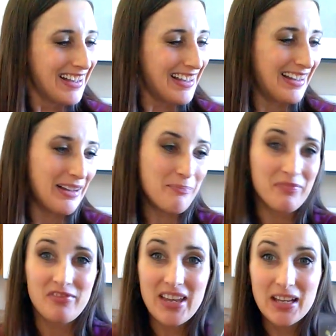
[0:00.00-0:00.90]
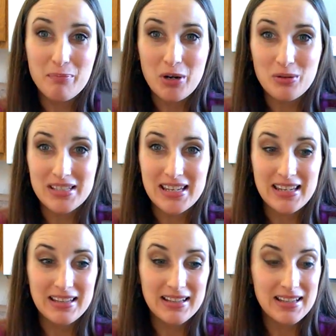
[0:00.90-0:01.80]
Vega
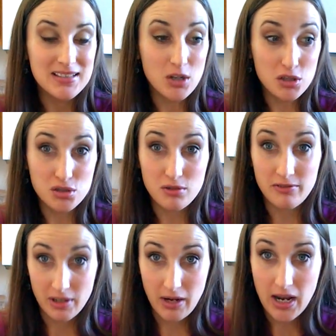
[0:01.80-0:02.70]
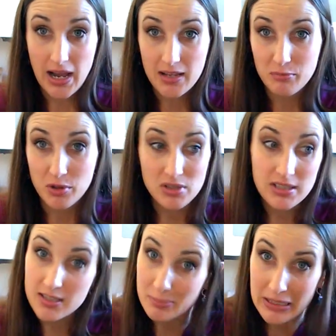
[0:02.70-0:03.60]
protein is also very high in
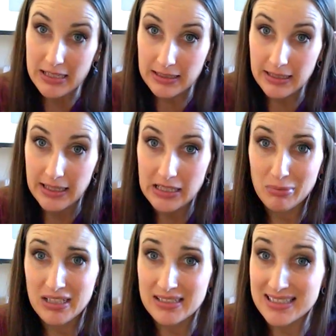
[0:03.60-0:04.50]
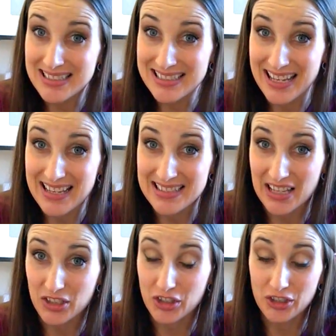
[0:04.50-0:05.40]
protein. It's pretty clean, but it doesn't taste
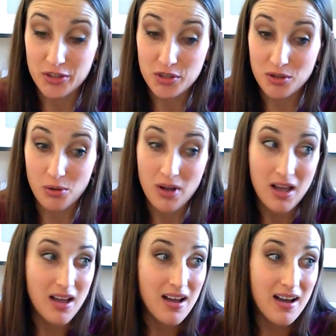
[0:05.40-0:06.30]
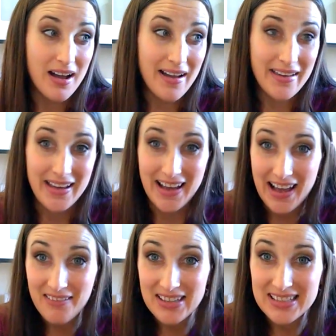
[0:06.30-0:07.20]
that good. So I
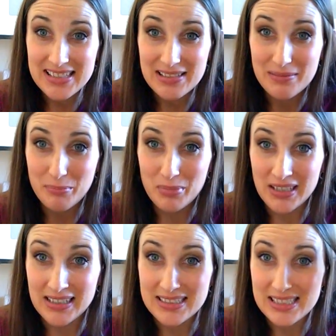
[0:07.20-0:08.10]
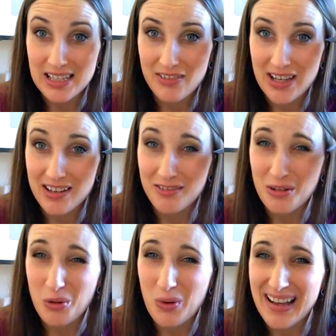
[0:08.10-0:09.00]
have it, but I've had it
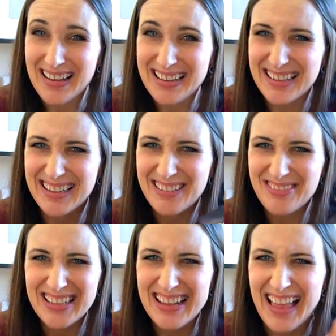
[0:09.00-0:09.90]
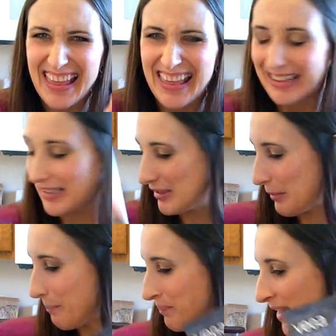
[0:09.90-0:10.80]
for a while and I don't really like it.
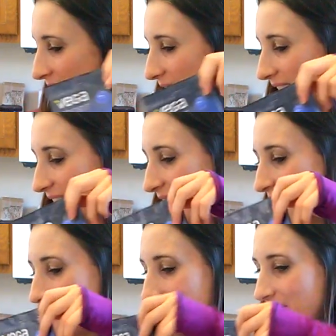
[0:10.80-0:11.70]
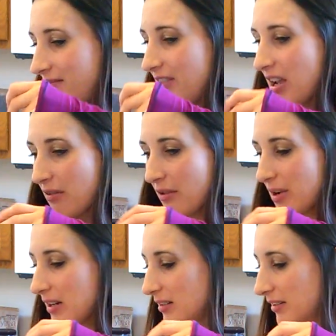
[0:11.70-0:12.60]
So I very
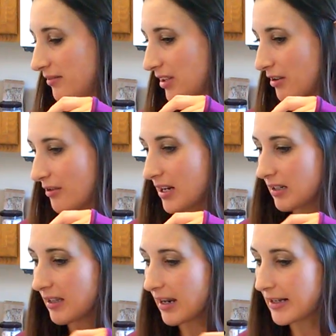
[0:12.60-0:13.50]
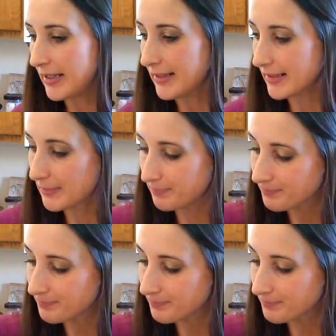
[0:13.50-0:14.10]
rarely I eat it.